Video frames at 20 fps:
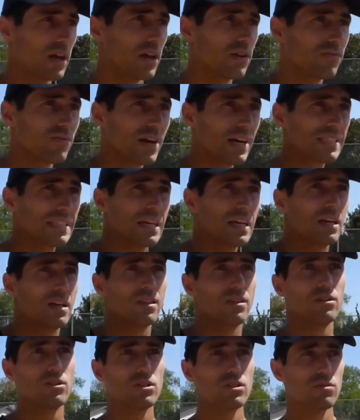In fact,
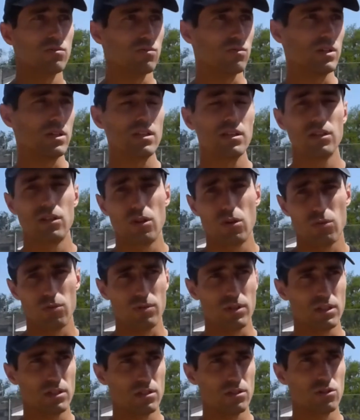there's really no
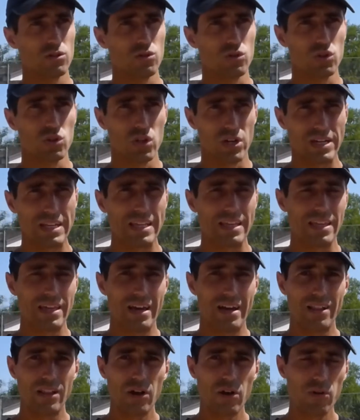reason to start at
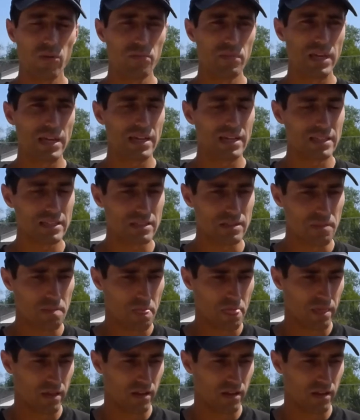yellow, because